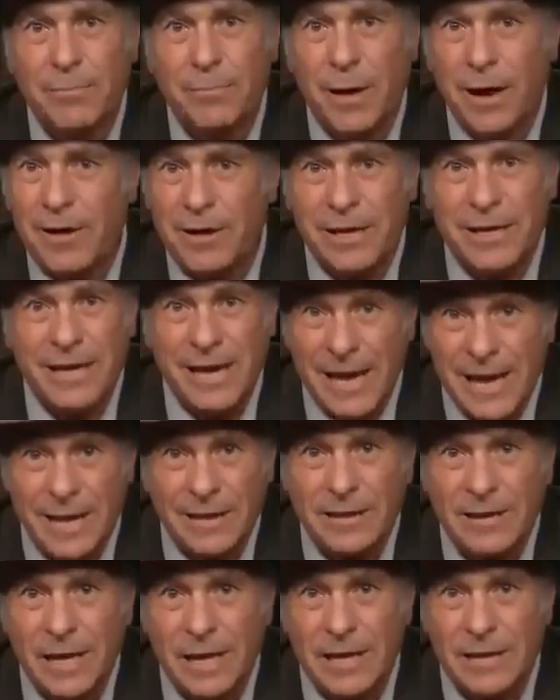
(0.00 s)
party
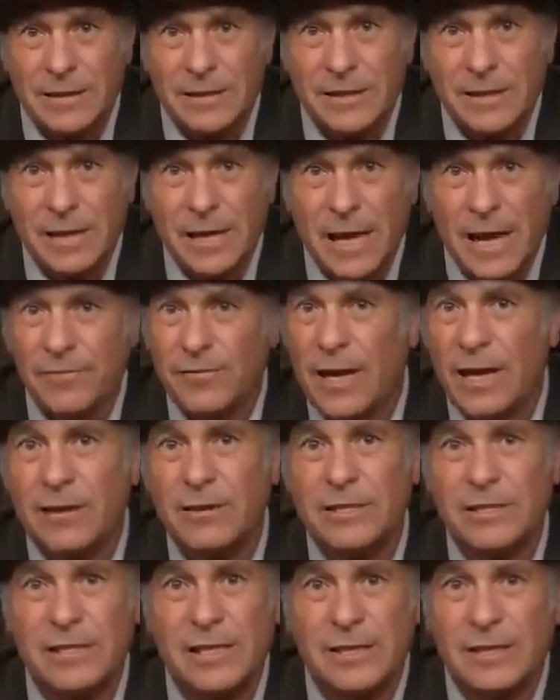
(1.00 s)
candidates have not
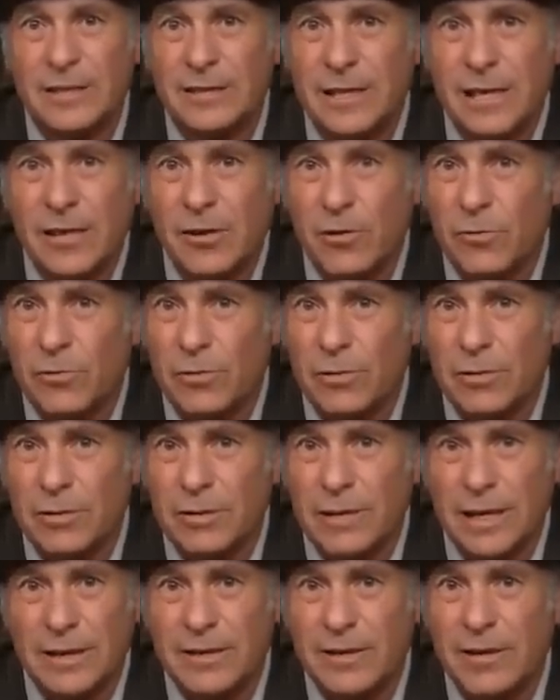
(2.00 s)
only said that they don't
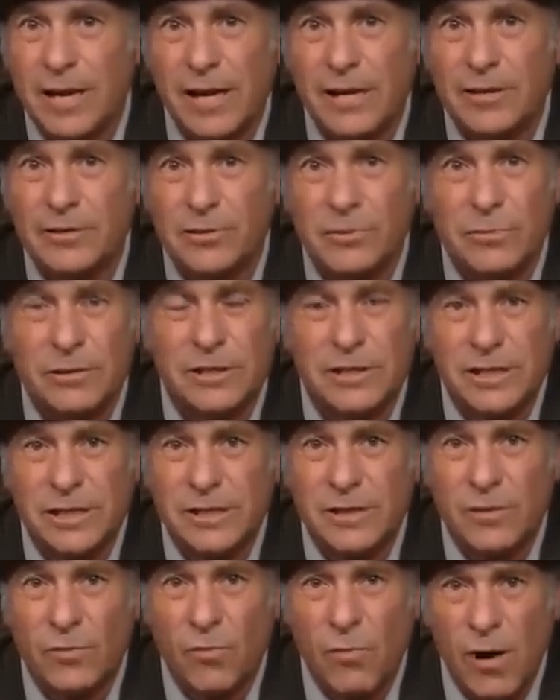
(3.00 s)
that they're not going to do what Singer